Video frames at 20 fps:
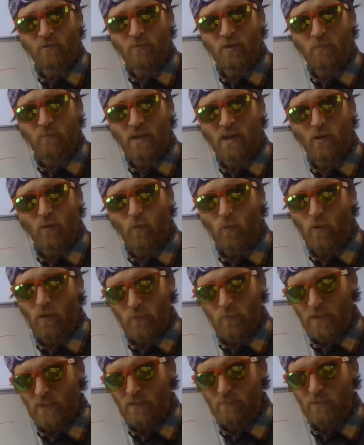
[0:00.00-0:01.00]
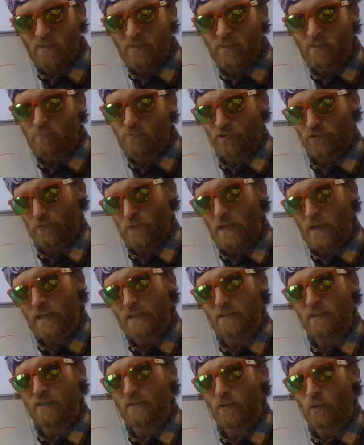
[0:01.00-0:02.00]
Man, what are we going to be
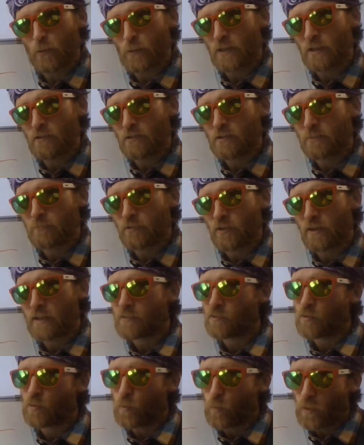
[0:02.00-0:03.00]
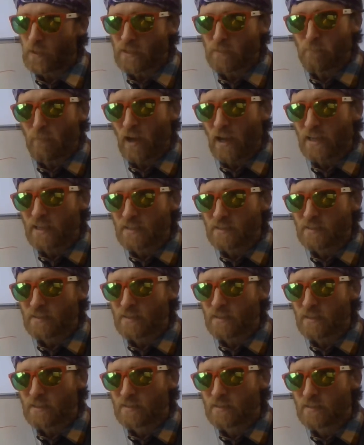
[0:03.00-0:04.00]
subtracting? Are we going to subtract 20 minus 6
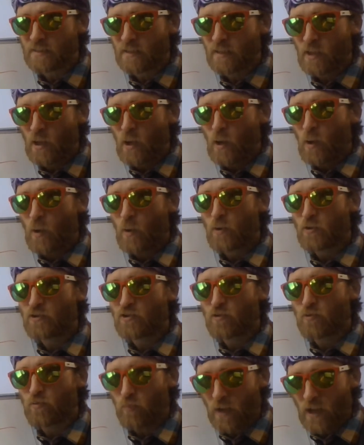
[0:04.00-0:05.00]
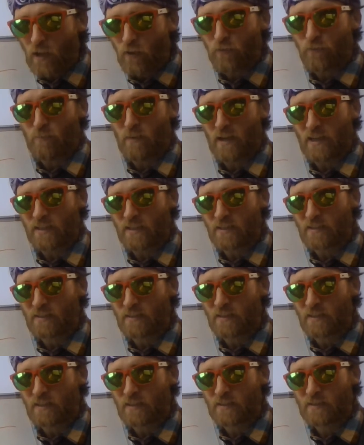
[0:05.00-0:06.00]
or 12 minus
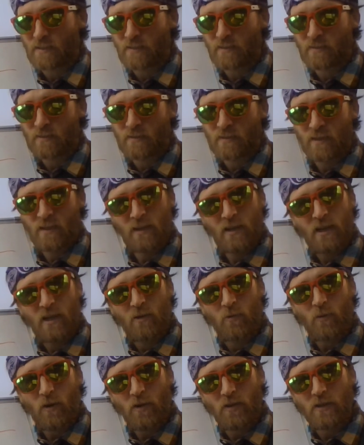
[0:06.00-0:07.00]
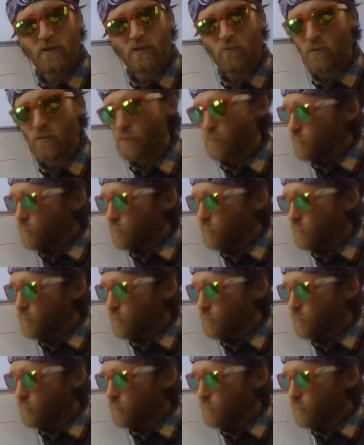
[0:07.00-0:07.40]
6? Well, you know what,